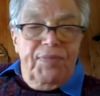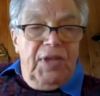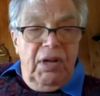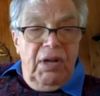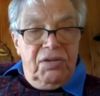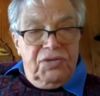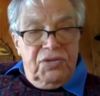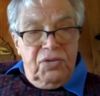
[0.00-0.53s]

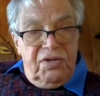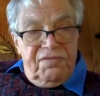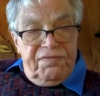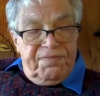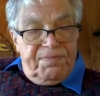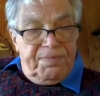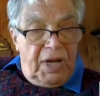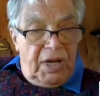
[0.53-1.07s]
you know, sort of
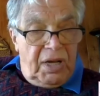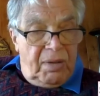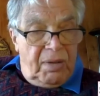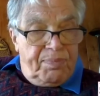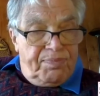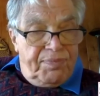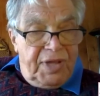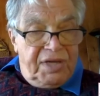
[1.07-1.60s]
uh,
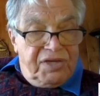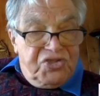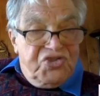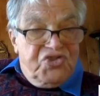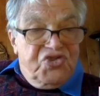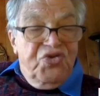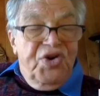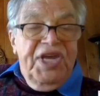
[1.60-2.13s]

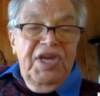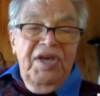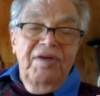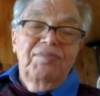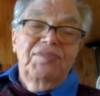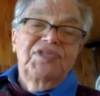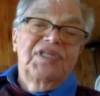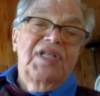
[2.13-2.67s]

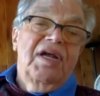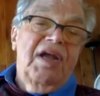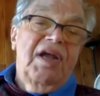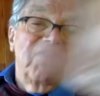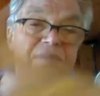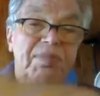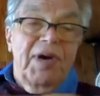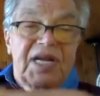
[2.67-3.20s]
extremes that
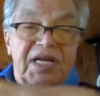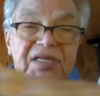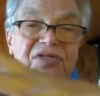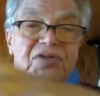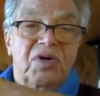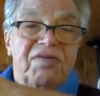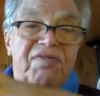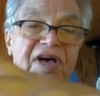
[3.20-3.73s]
everybody
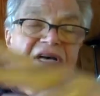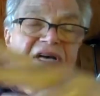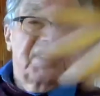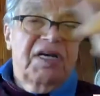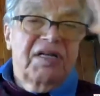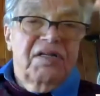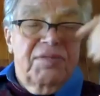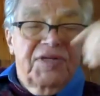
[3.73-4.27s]
sort of has
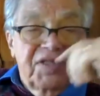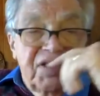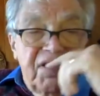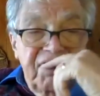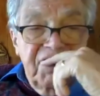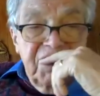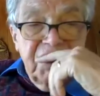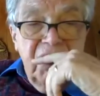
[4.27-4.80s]
elements
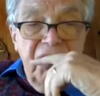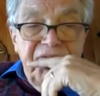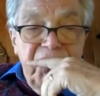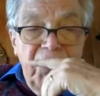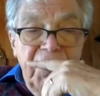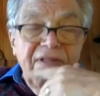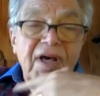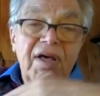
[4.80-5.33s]
of and so
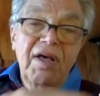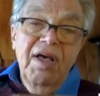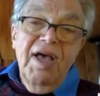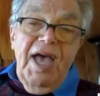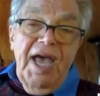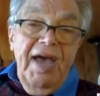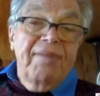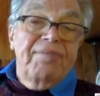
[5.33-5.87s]
forth,
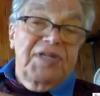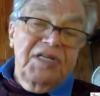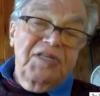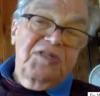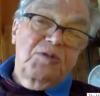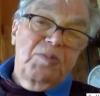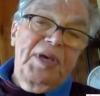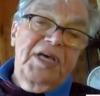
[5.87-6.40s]
empty
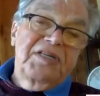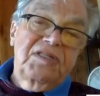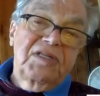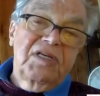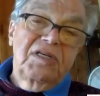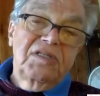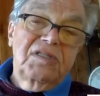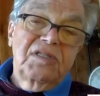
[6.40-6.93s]

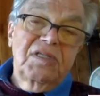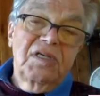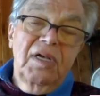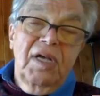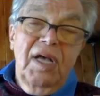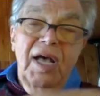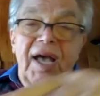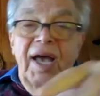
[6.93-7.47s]
spaces
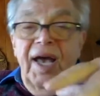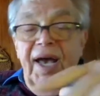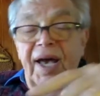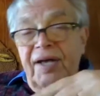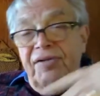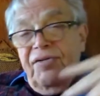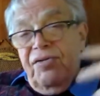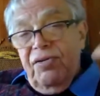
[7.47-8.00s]

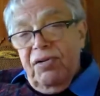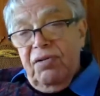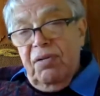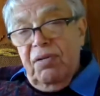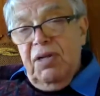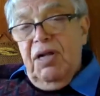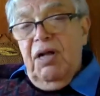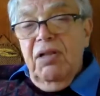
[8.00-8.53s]
and
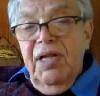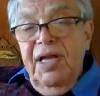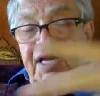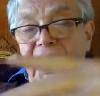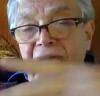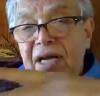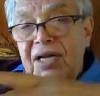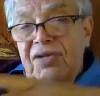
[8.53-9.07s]

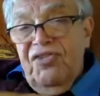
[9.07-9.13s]
clinging